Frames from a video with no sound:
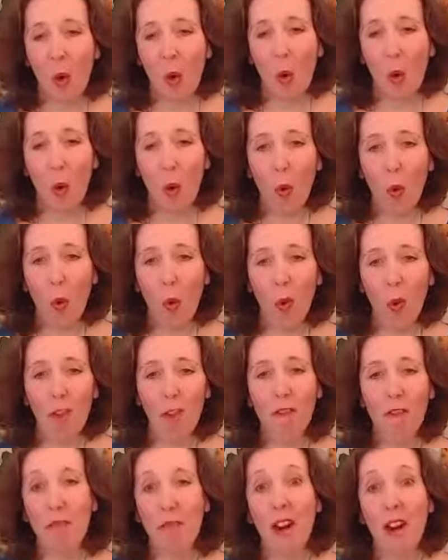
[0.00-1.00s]
all
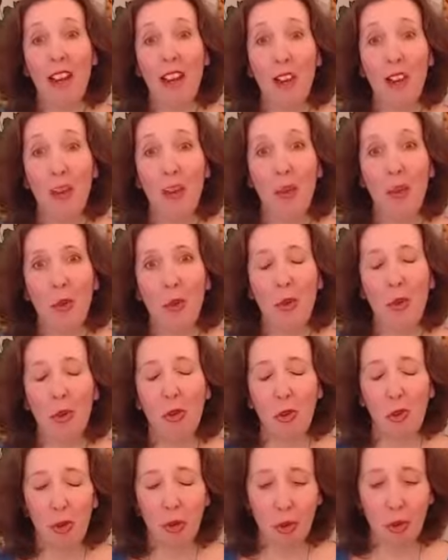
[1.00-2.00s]
of my to-dos
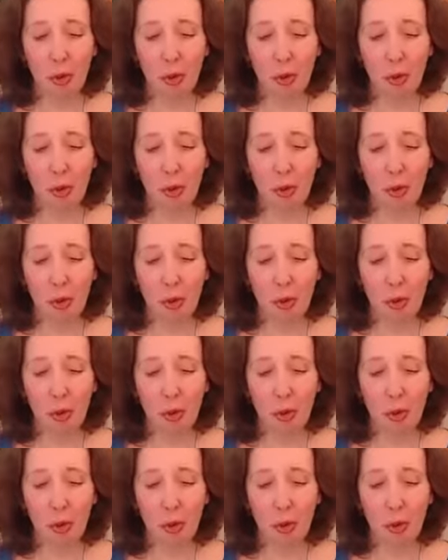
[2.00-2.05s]
to.